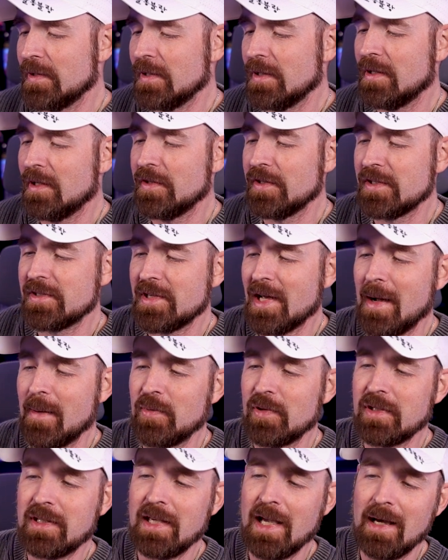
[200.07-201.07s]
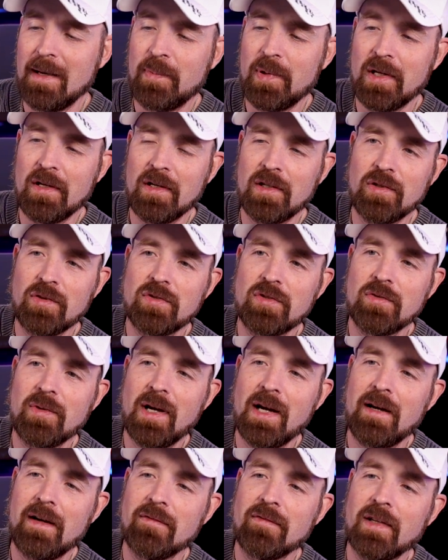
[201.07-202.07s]
On the top of the cap here, you do
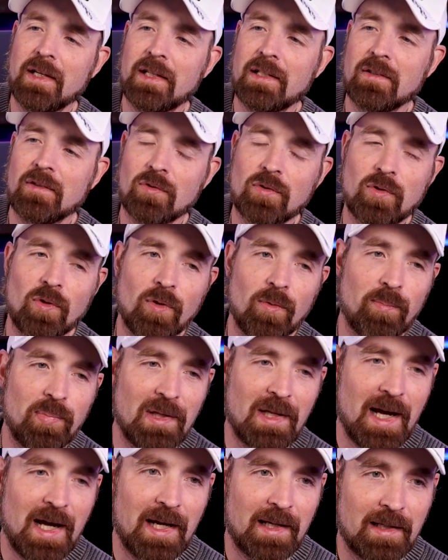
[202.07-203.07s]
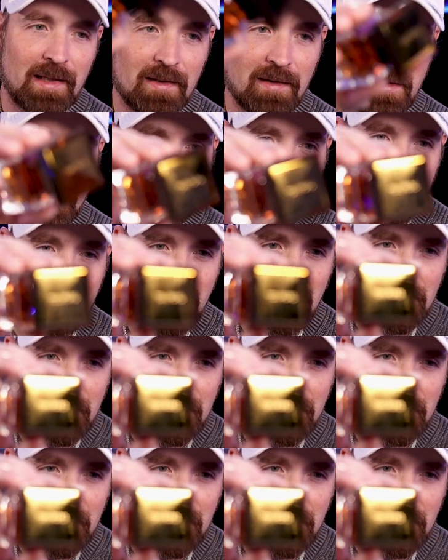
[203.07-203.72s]
have like a little gold plaque that does